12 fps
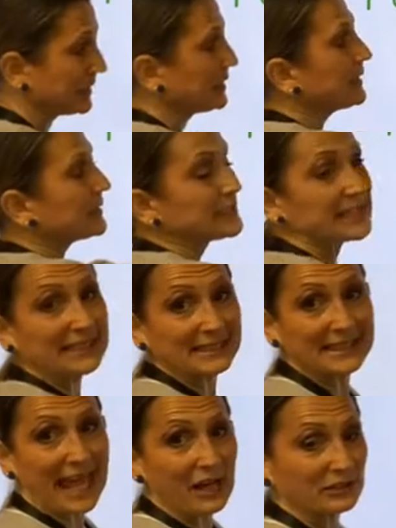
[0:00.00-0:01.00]
6
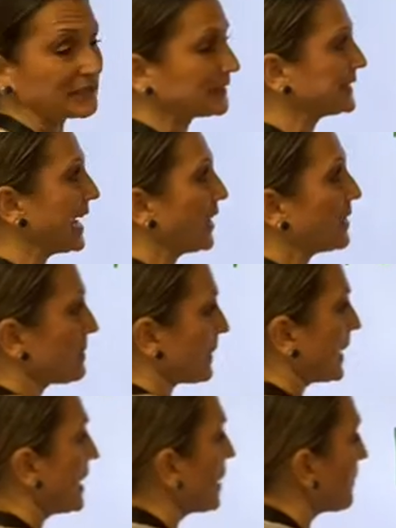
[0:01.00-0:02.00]
thousandths there.
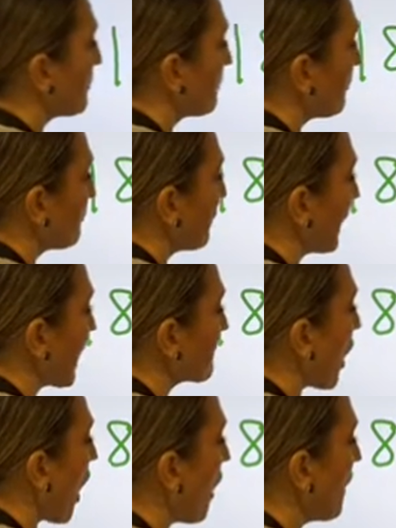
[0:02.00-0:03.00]
But
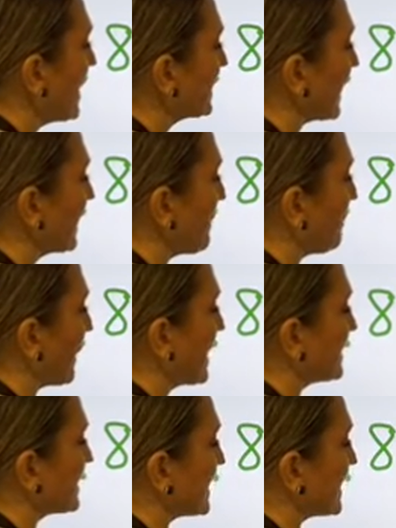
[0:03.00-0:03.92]
I'm always going to place the